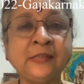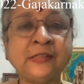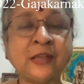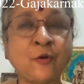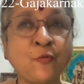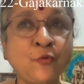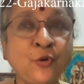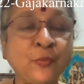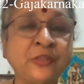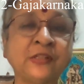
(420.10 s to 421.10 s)

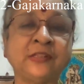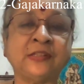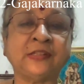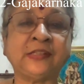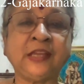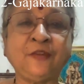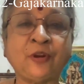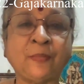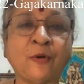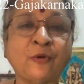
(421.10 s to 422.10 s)
sound which is received
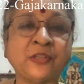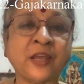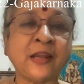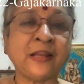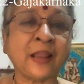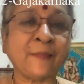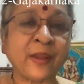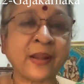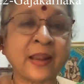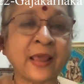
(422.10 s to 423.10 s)
from outside can
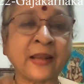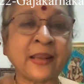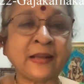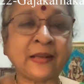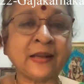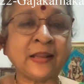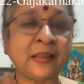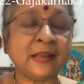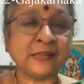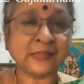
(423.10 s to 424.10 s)
be directed
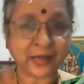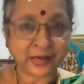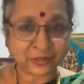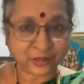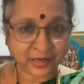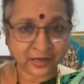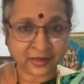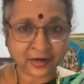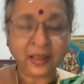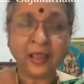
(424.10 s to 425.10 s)
inside the
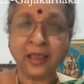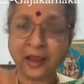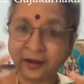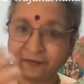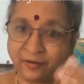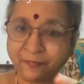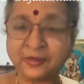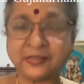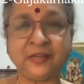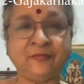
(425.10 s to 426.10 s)
ear and we
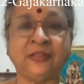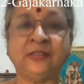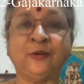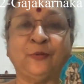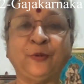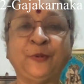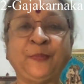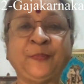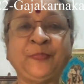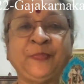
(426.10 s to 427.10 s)
perceive the sound.
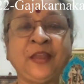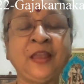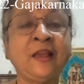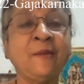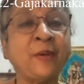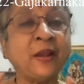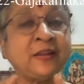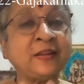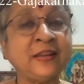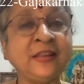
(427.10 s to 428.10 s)

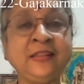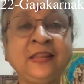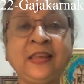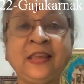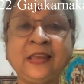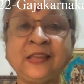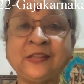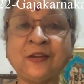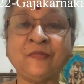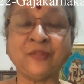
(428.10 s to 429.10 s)
But in the case
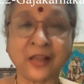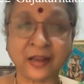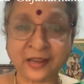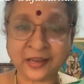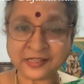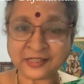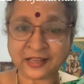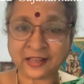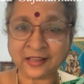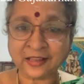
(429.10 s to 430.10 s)
of
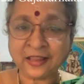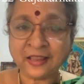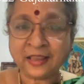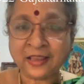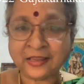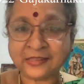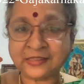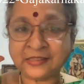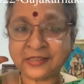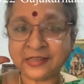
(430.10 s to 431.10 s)
Ganesha,
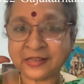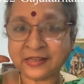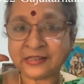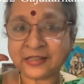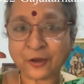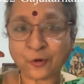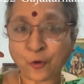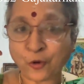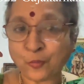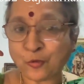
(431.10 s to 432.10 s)
his ears are
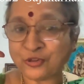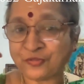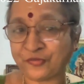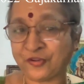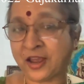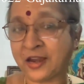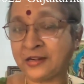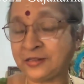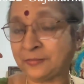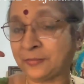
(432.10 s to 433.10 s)
almost
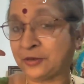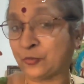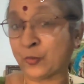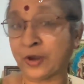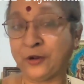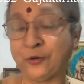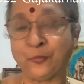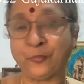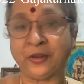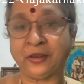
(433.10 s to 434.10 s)
flat but wide
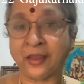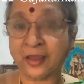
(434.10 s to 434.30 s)
open.